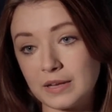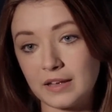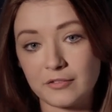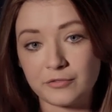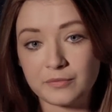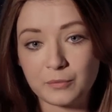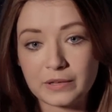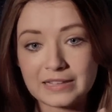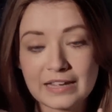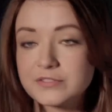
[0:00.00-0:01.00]
We have
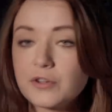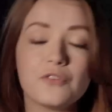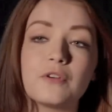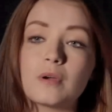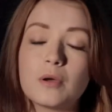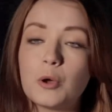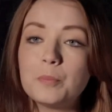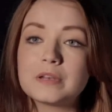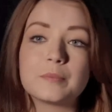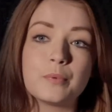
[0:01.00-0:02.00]
we left over
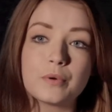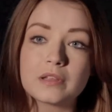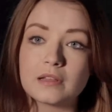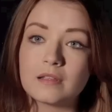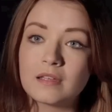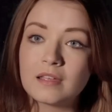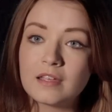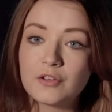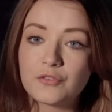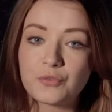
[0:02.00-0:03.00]
open a portal
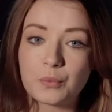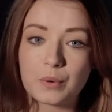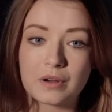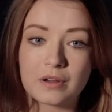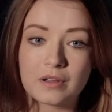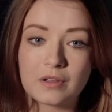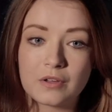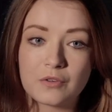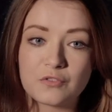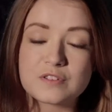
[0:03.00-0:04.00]
for
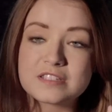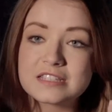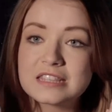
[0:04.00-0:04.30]
for